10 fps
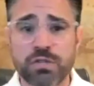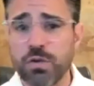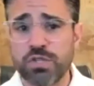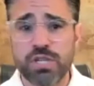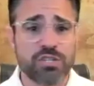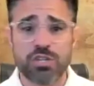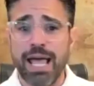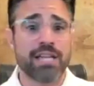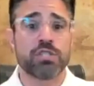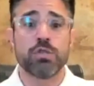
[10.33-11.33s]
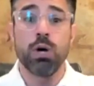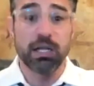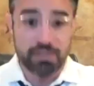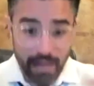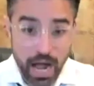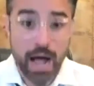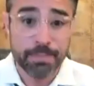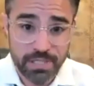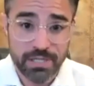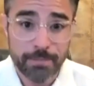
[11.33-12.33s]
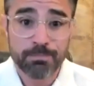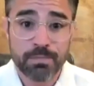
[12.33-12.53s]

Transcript: Association has to adopt,